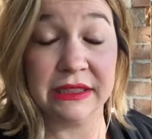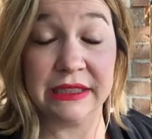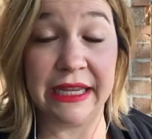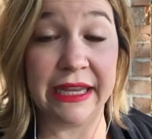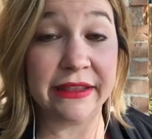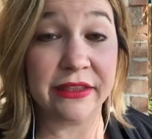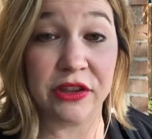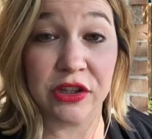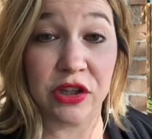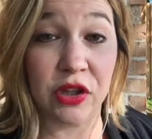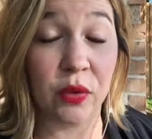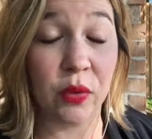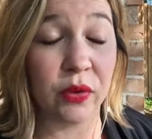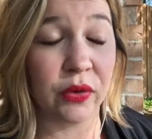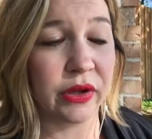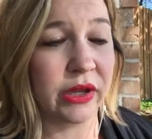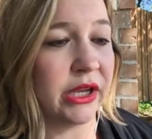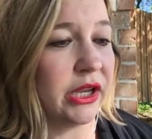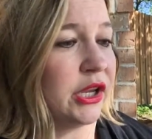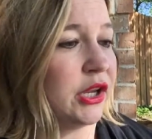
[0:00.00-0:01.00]
get the
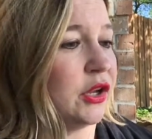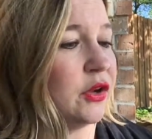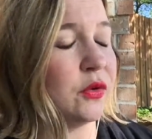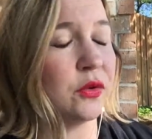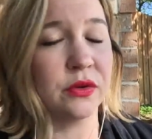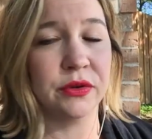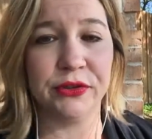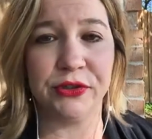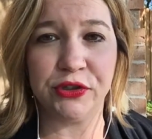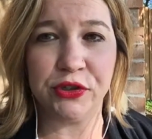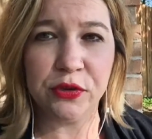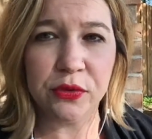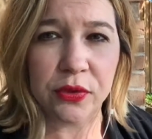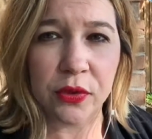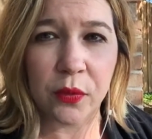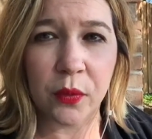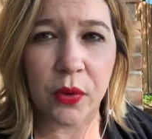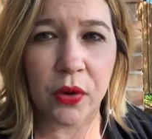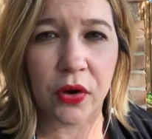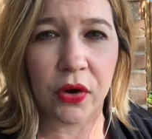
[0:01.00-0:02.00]
glory or do
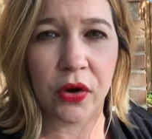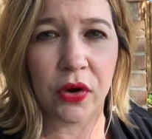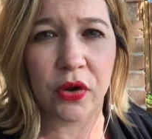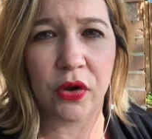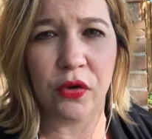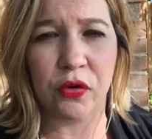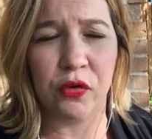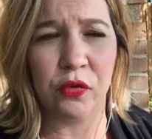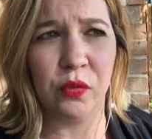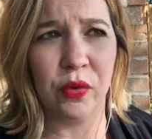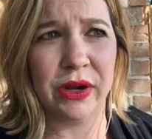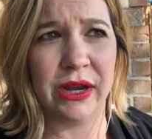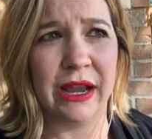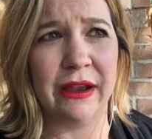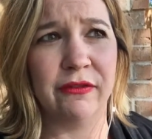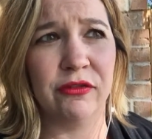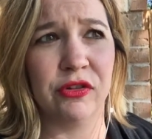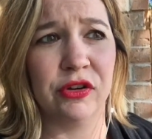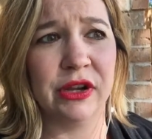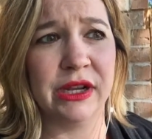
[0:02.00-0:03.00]
the work or
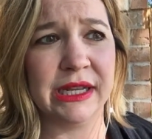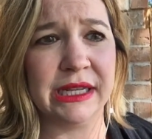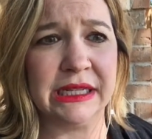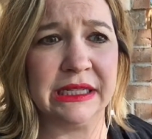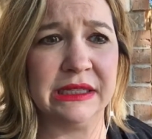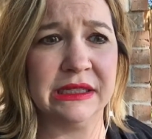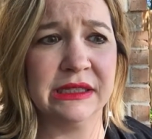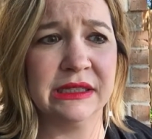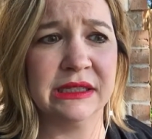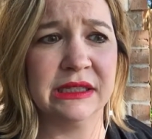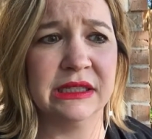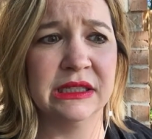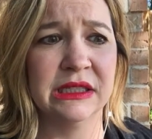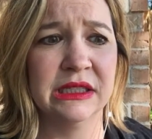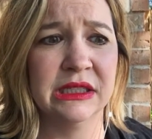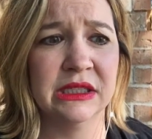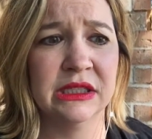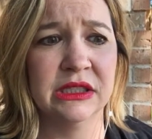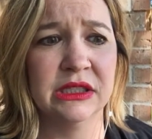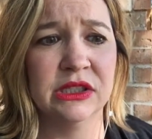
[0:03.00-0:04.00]
whatever it is,
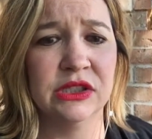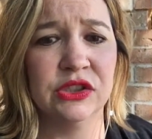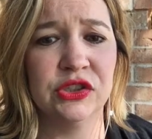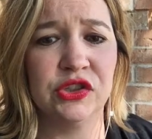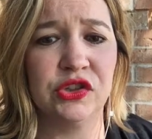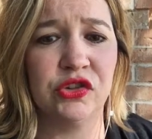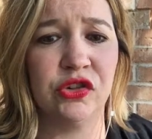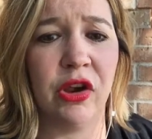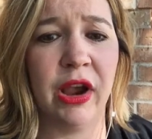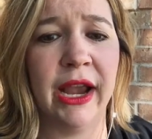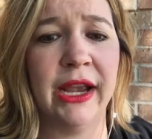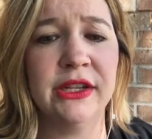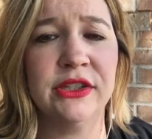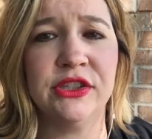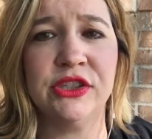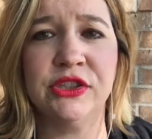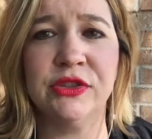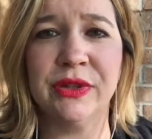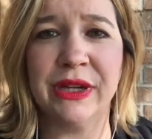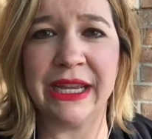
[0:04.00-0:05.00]
try
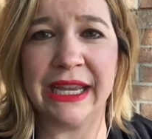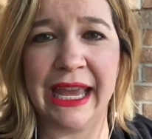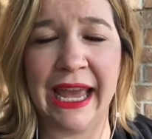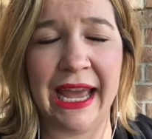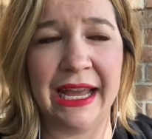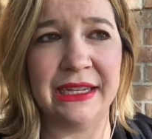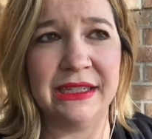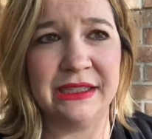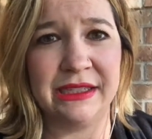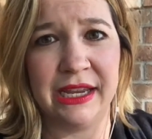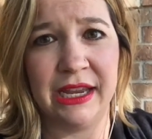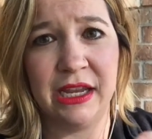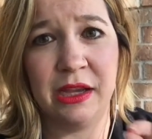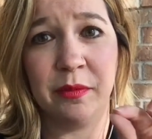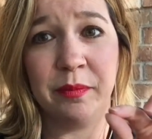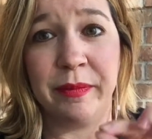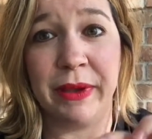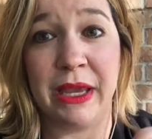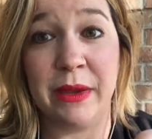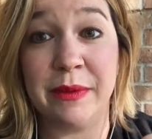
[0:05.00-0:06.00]
to, again,
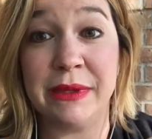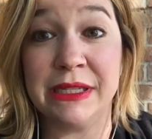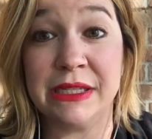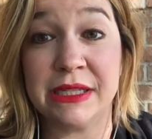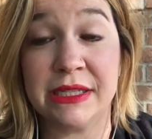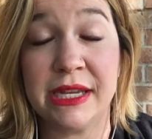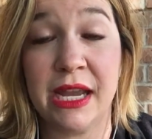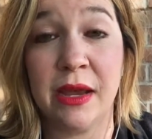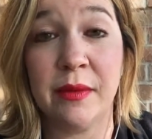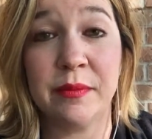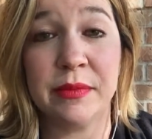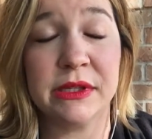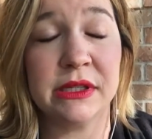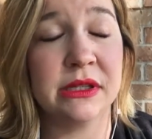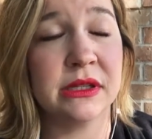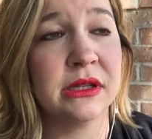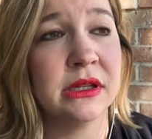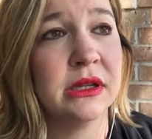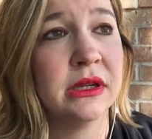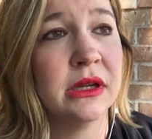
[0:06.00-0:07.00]
take baby
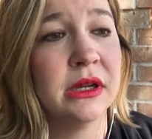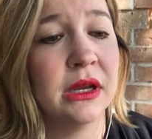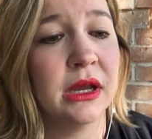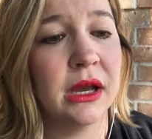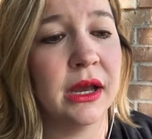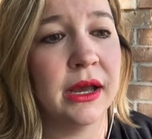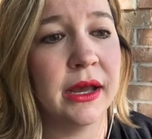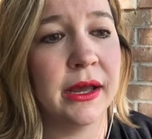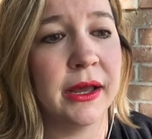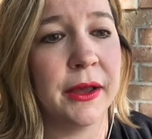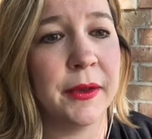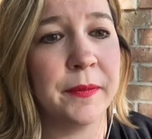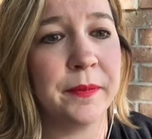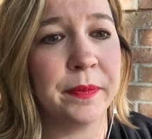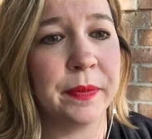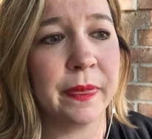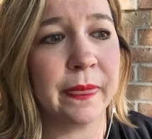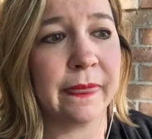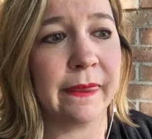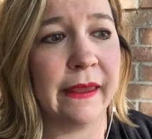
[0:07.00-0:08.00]
steps
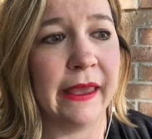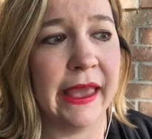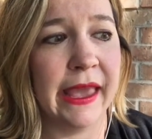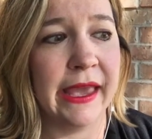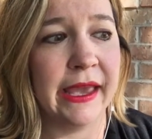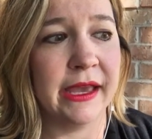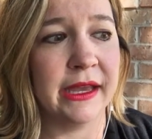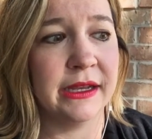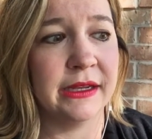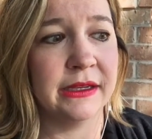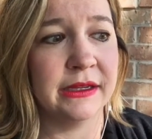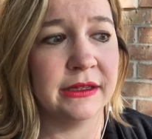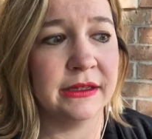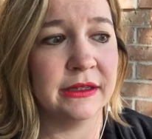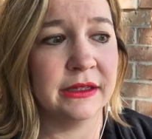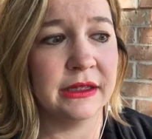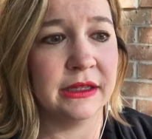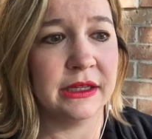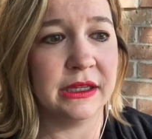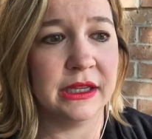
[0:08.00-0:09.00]
and
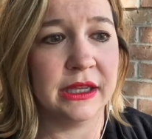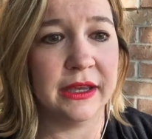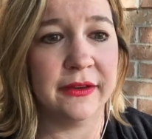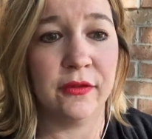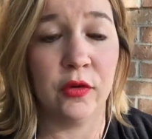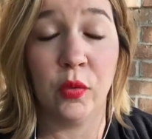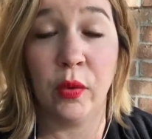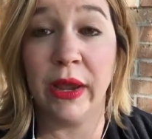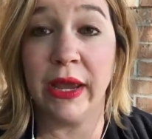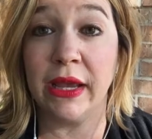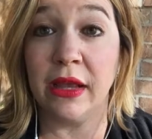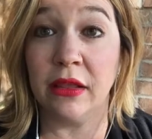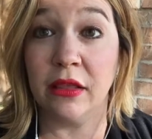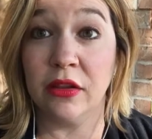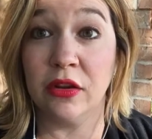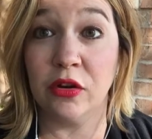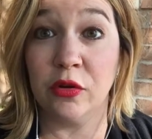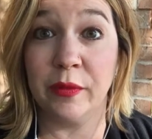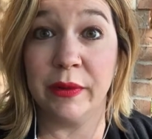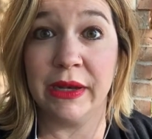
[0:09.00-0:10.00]
give away a
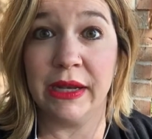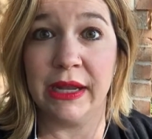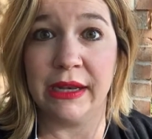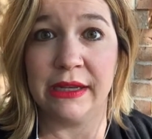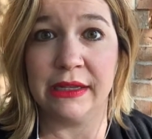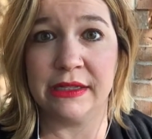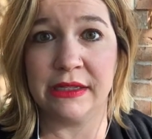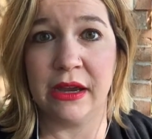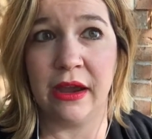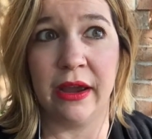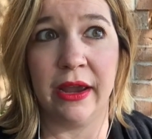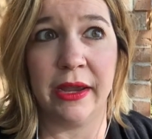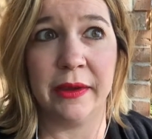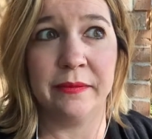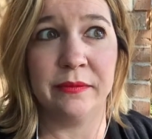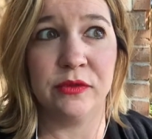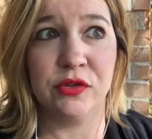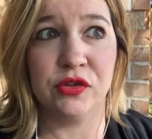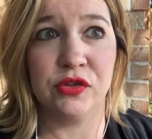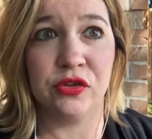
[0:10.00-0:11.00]
little bit at a
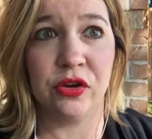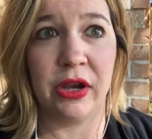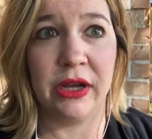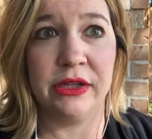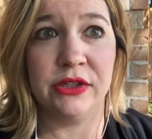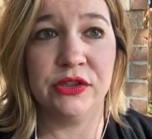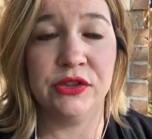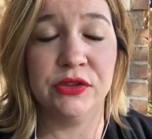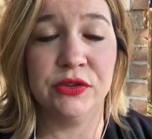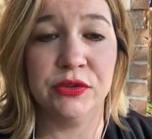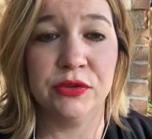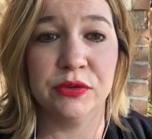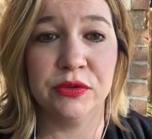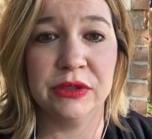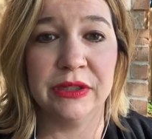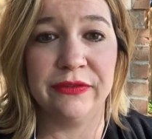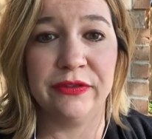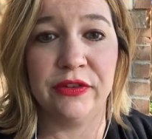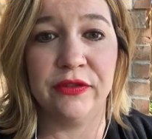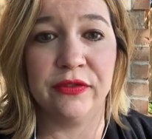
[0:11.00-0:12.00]
time. Try to,
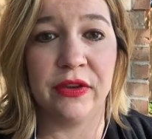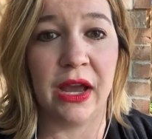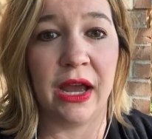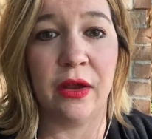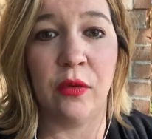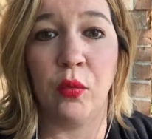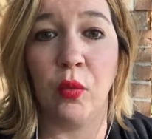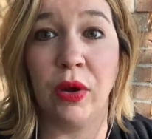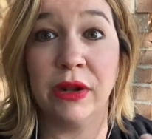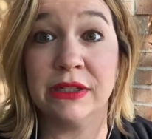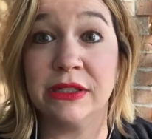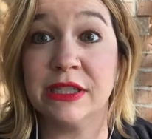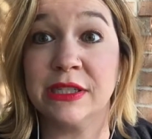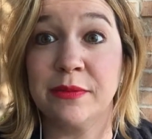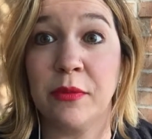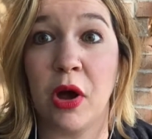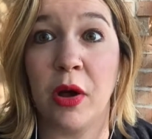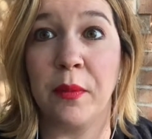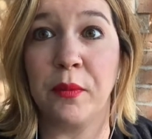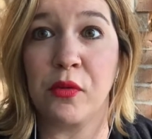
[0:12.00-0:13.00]
if you've got one
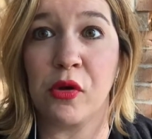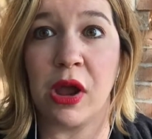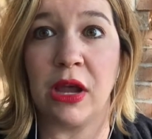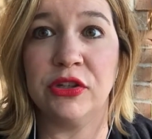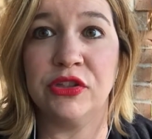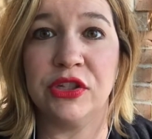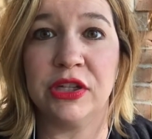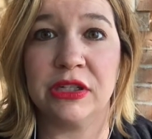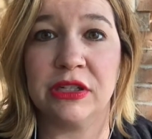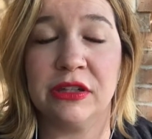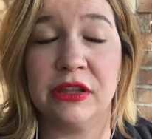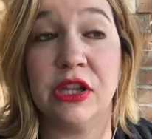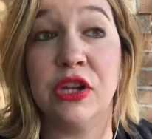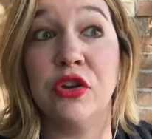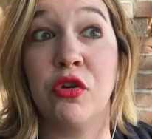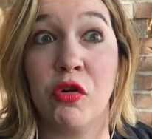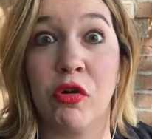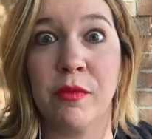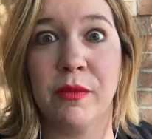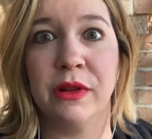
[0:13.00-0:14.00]
small project that
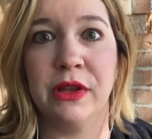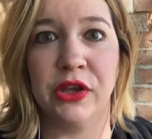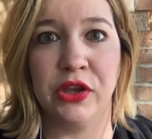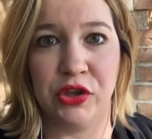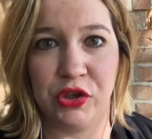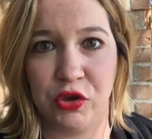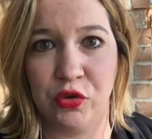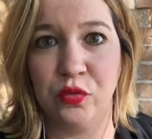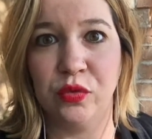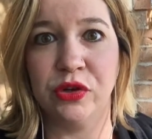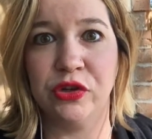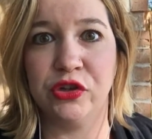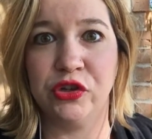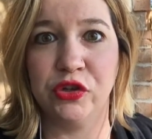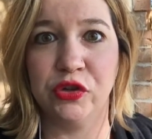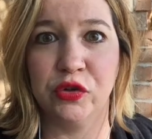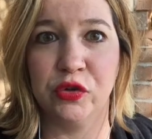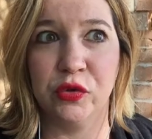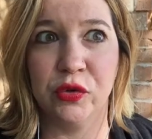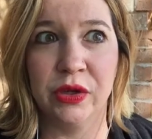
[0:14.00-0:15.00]
normally you would
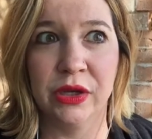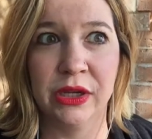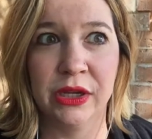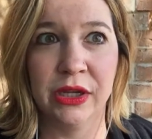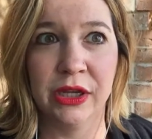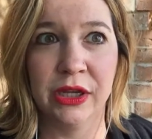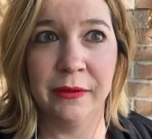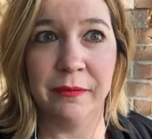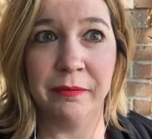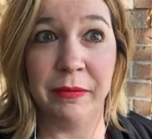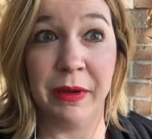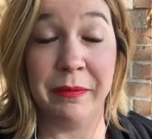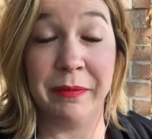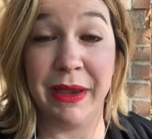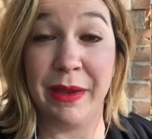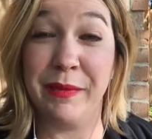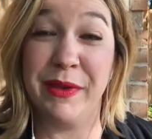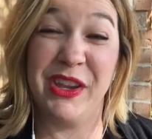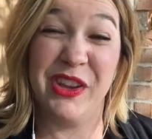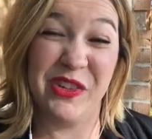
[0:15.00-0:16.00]
do, but
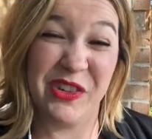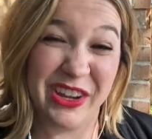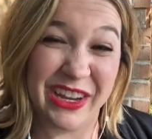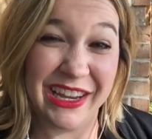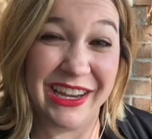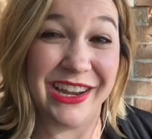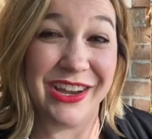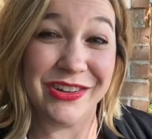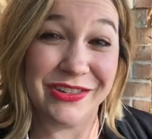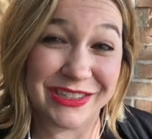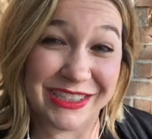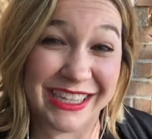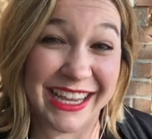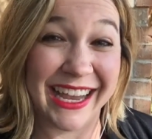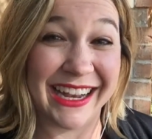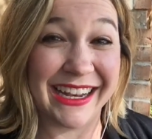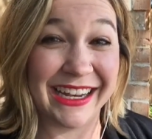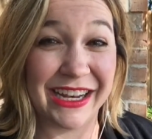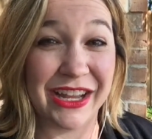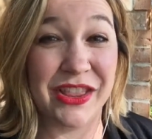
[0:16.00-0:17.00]
maybe your ego's
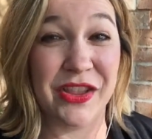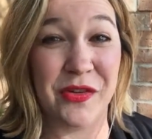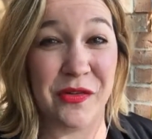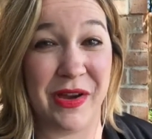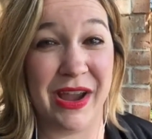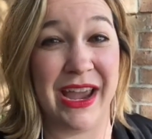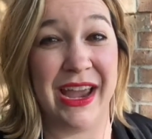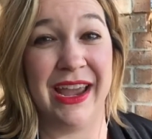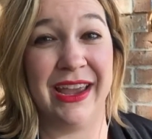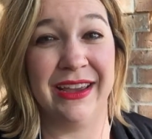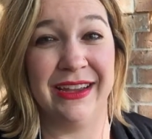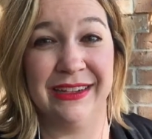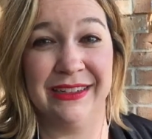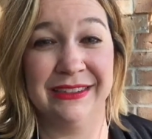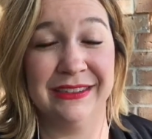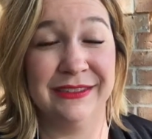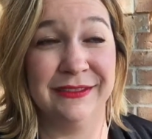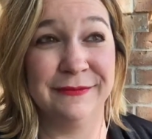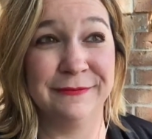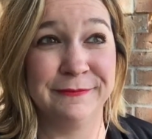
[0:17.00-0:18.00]
getting in the way
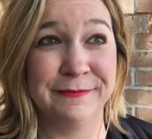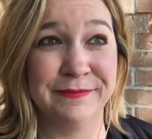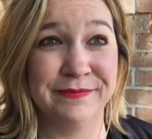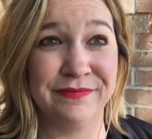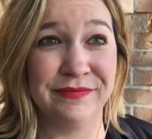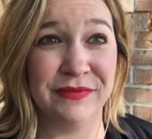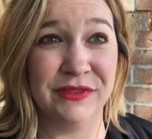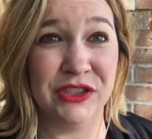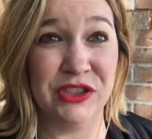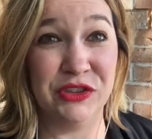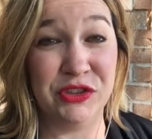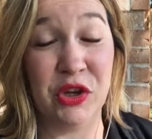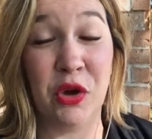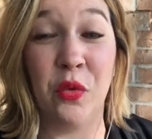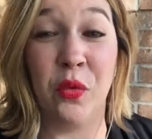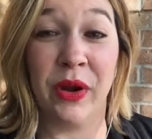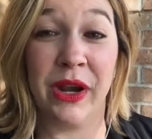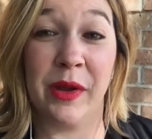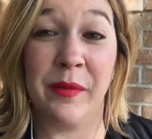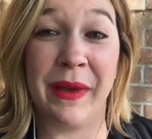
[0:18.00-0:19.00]
and you
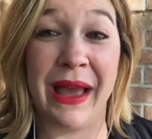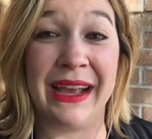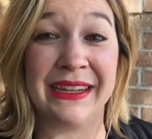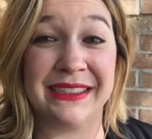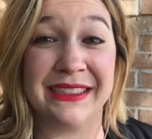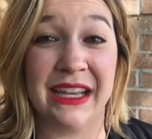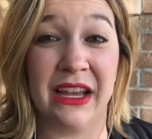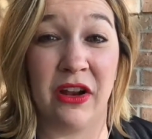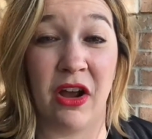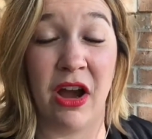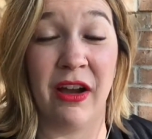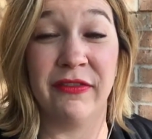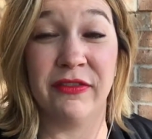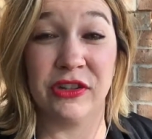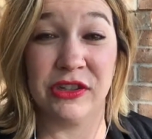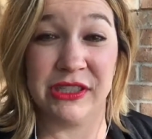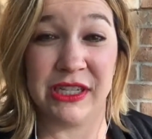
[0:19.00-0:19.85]
don't want to pass that off or